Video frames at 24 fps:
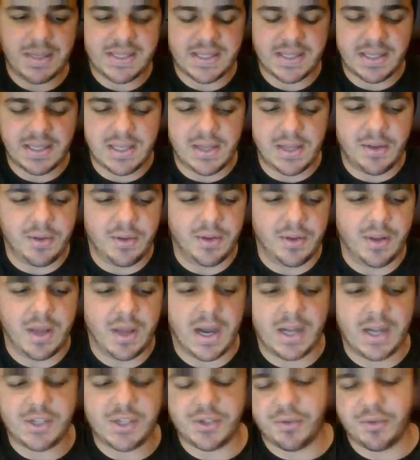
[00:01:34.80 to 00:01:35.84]
basically
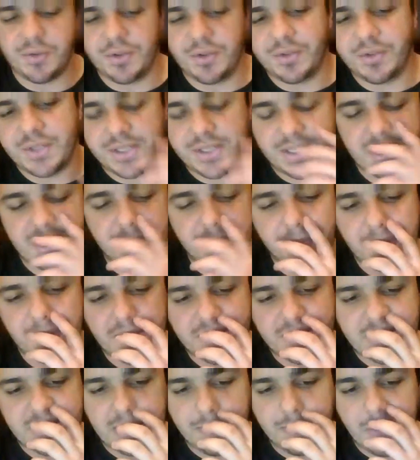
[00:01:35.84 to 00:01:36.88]
I showed you step
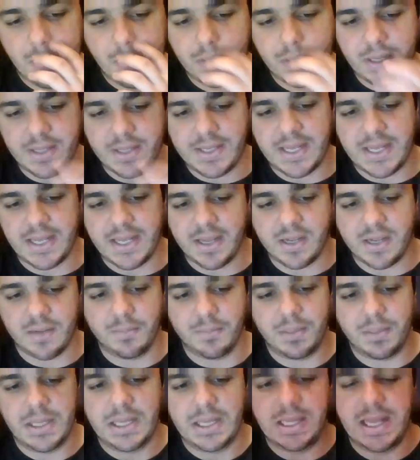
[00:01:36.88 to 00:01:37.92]
by step how I can take a
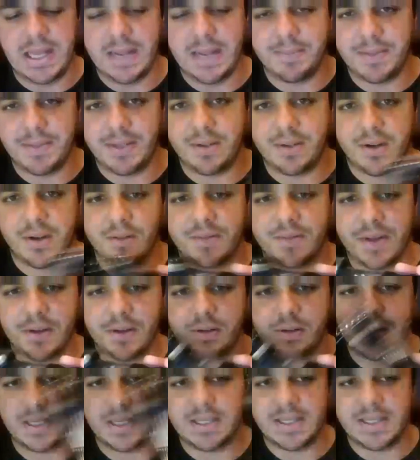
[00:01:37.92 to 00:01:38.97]
completely empty Darth
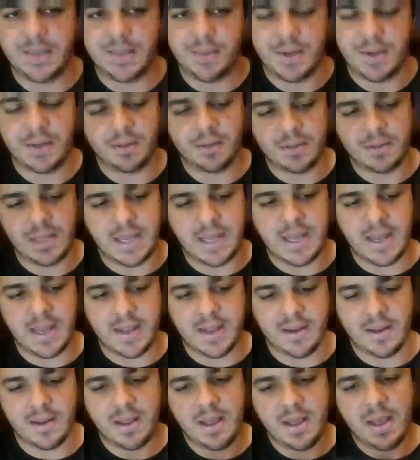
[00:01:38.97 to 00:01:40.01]
Vader lightsaber hilt
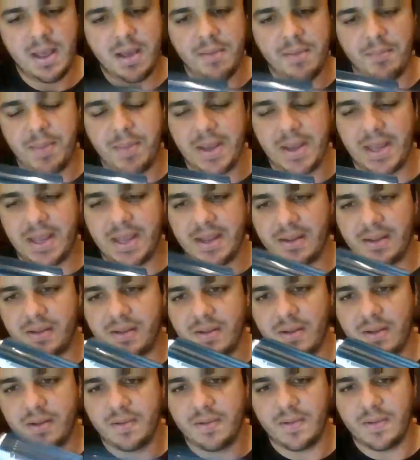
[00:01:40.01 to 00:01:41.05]
and make
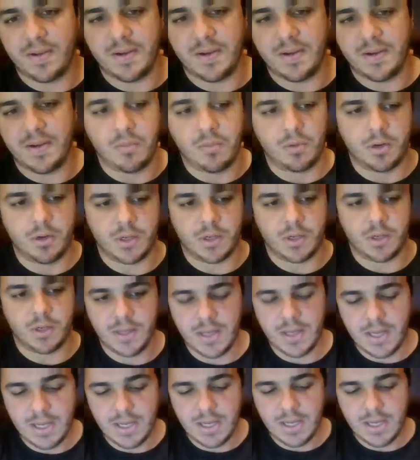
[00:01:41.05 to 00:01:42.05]
it work.